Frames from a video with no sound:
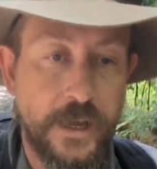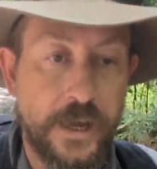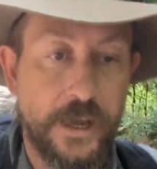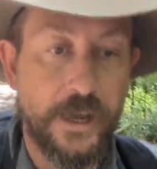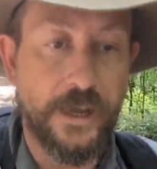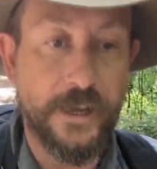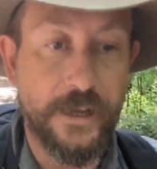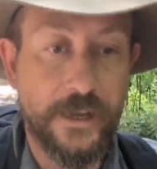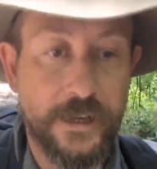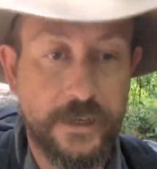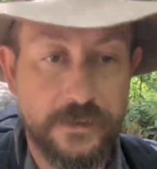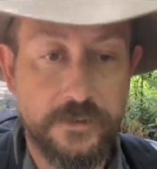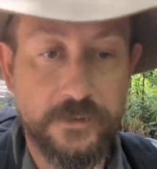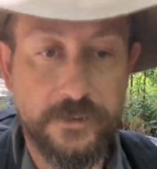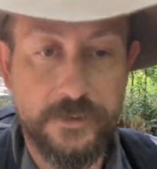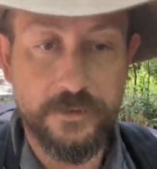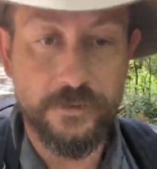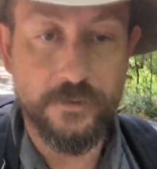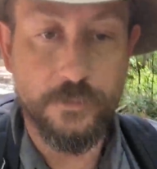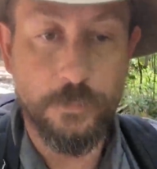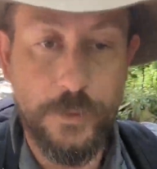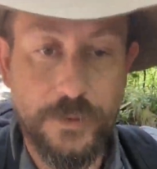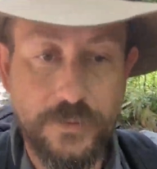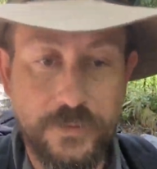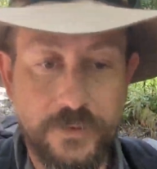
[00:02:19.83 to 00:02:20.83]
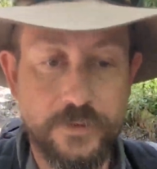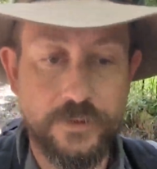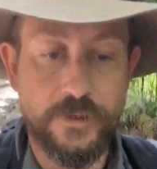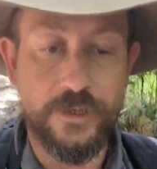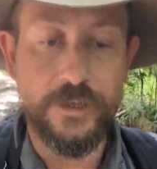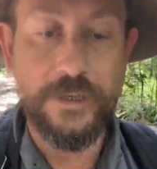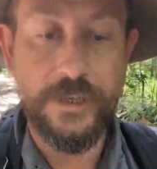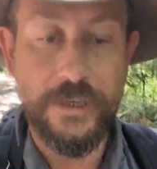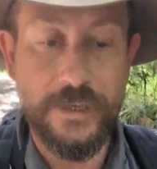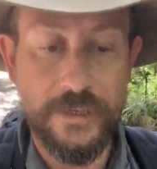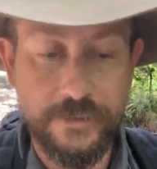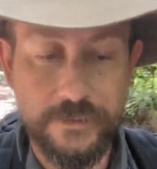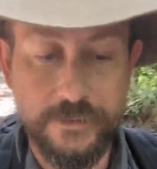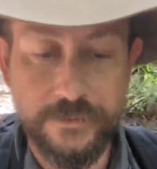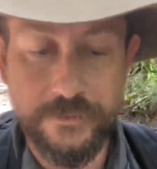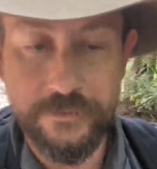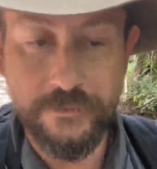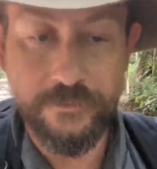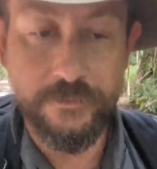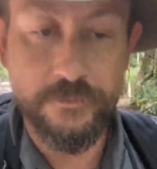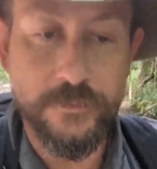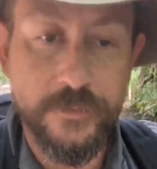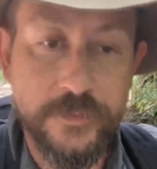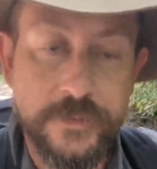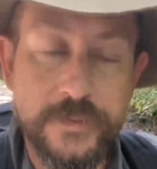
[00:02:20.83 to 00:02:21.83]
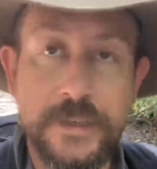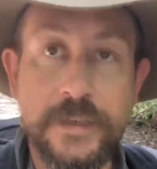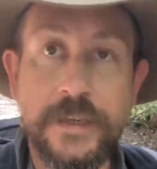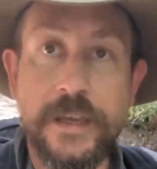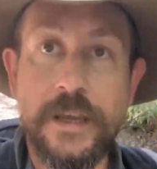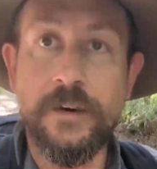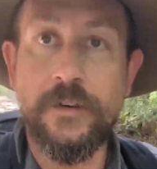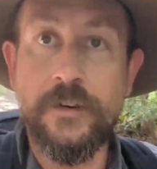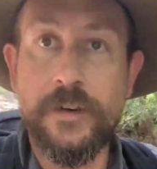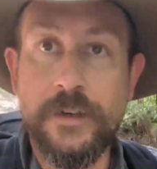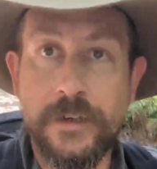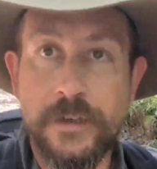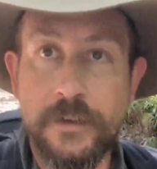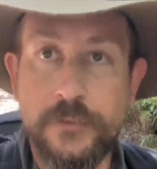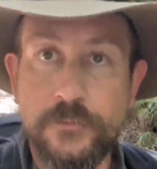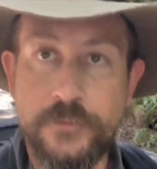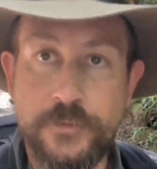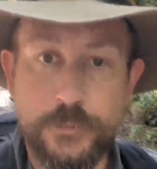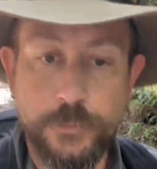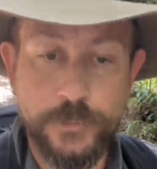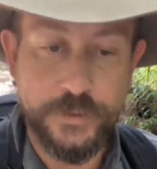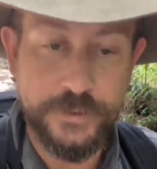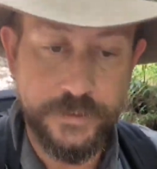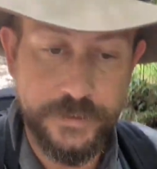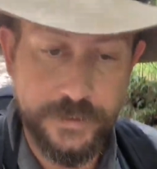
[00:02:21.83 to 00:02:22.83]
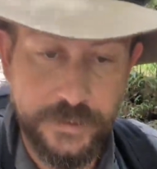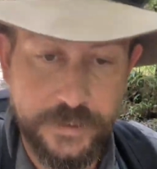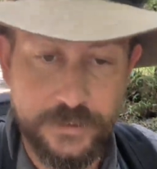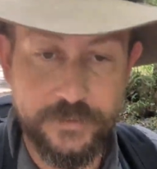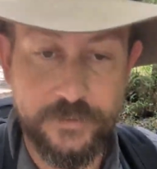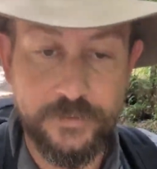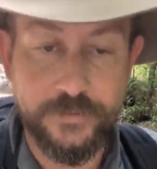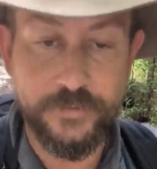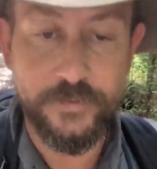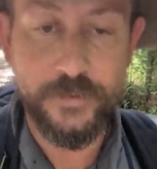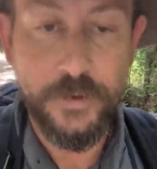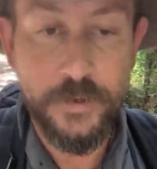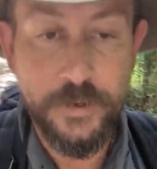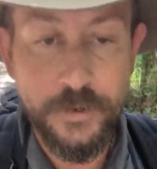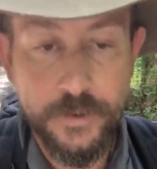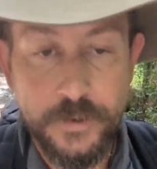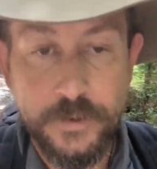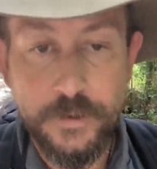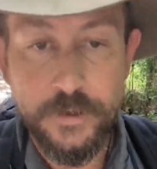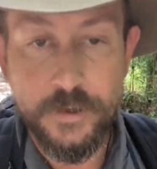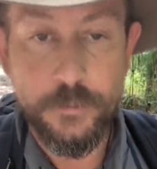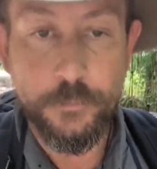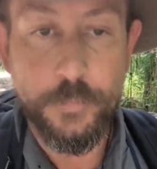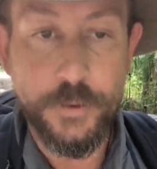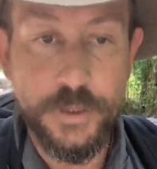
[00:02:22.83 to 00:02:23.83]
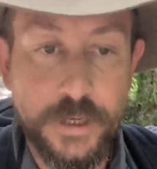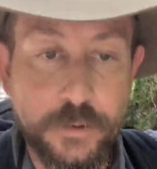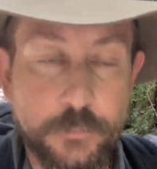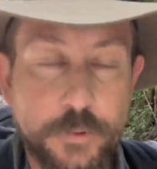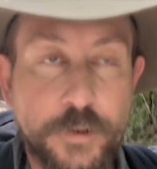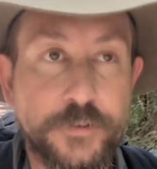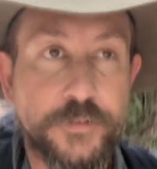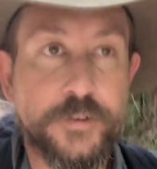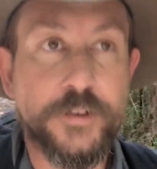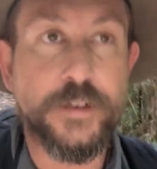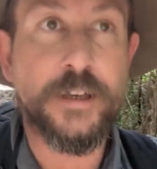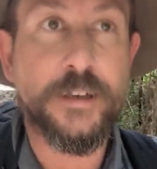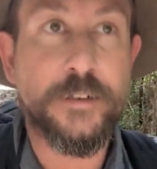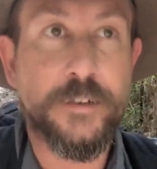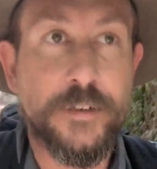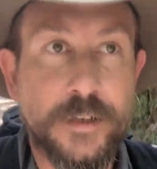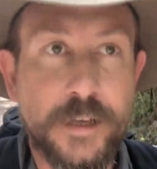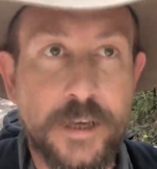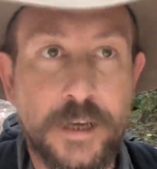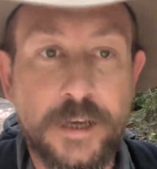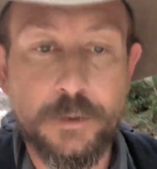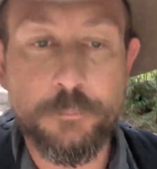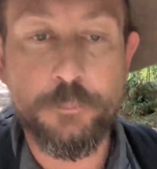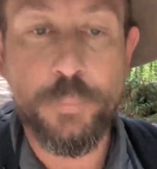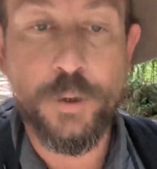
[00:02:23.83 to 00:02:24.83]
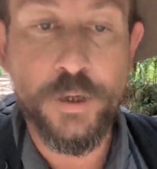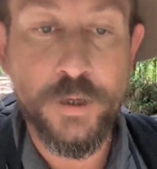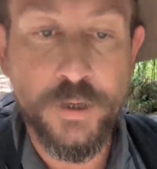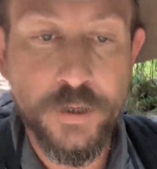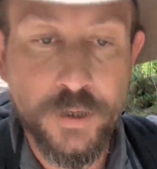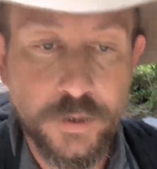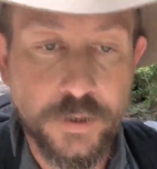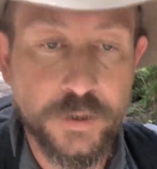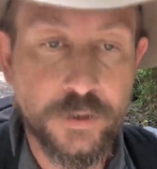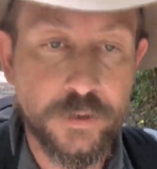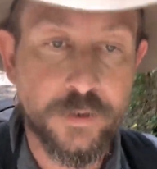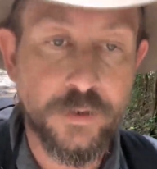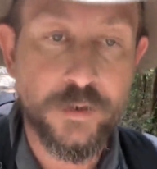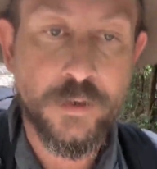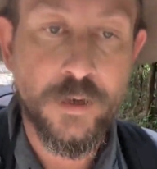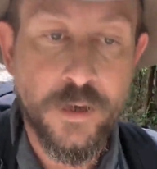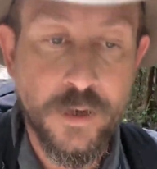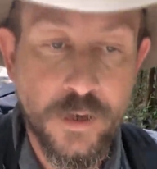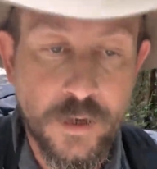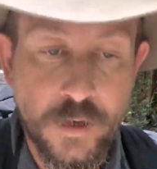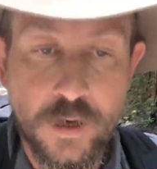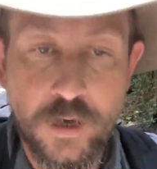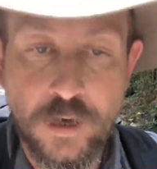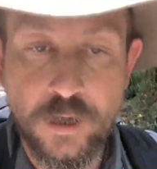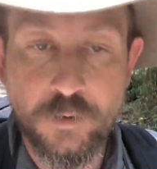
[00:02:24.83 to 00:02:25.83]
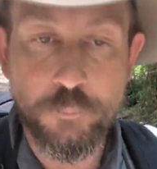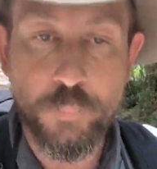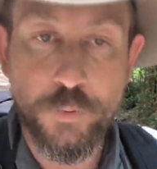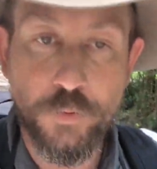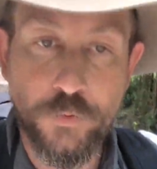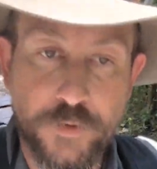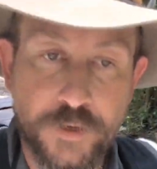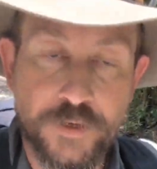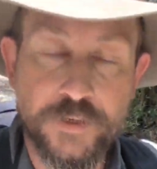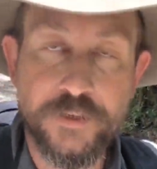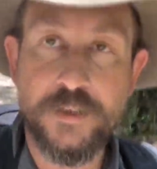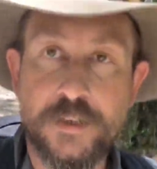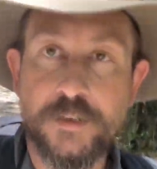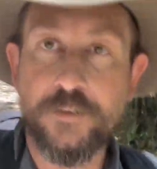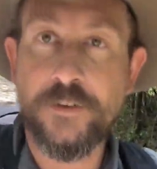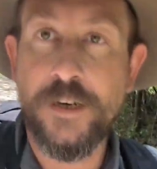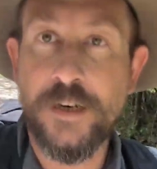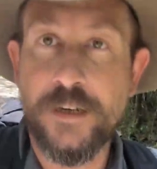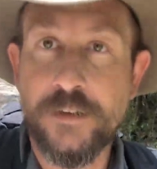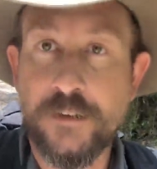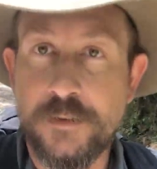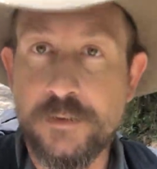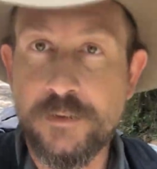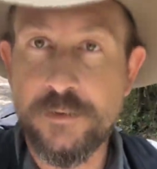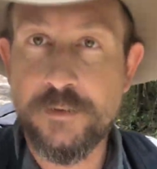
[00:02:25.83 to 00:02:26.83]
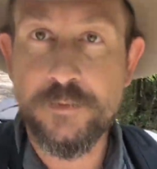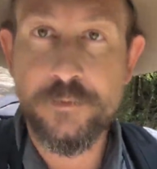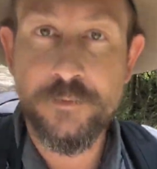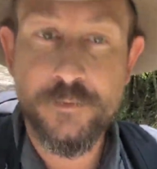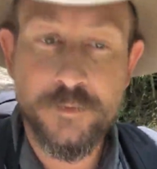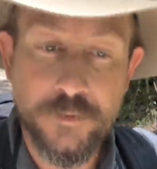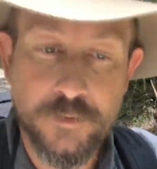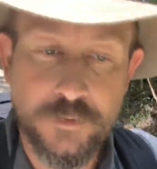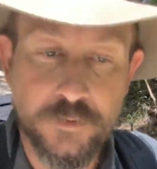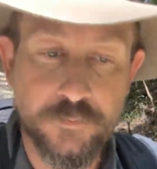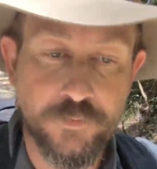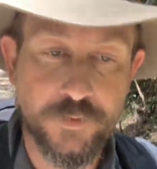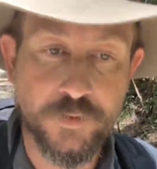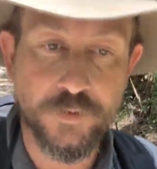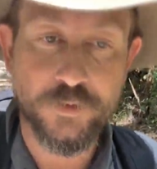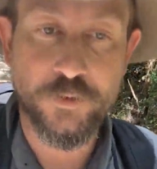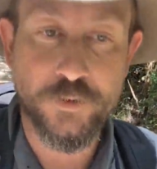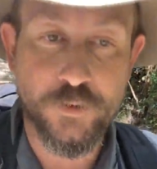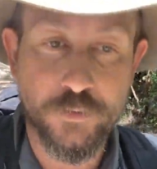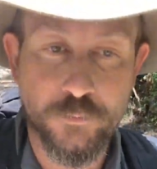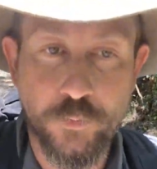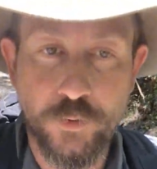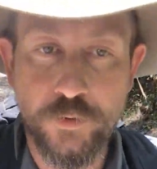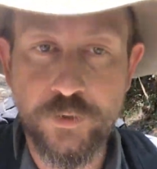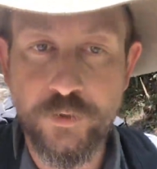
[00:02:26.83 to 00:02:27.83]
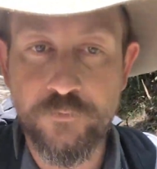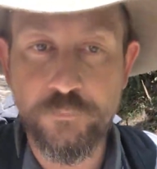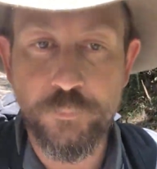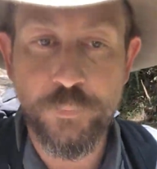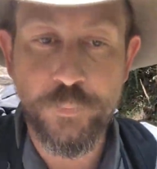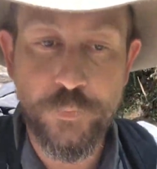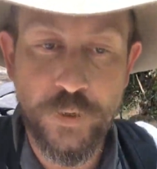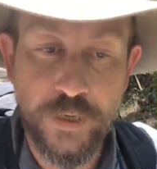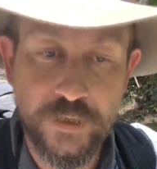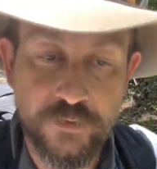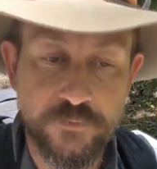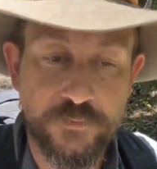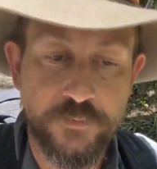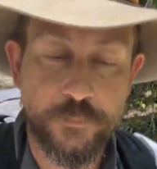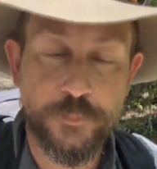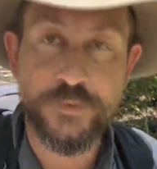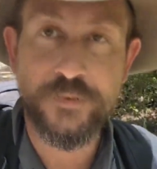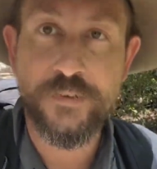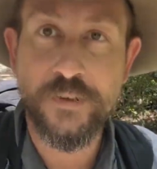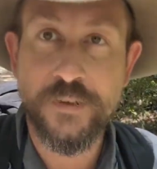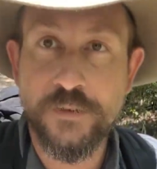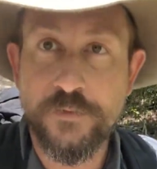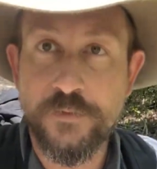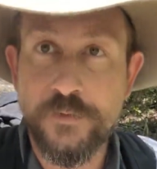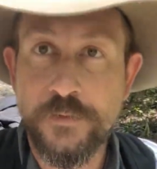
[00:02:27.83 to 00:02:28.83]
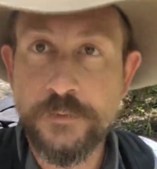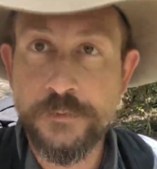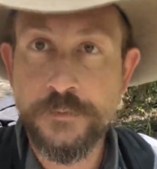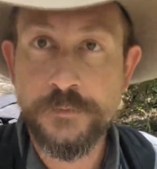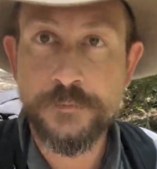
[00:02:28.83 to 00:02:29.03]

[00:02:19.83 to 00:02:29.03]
and going to spend the night out and see how uncomfortable it gets. But yeah, once I get to camp, I'll pull that gear out and give you a look at what I've packed for myself.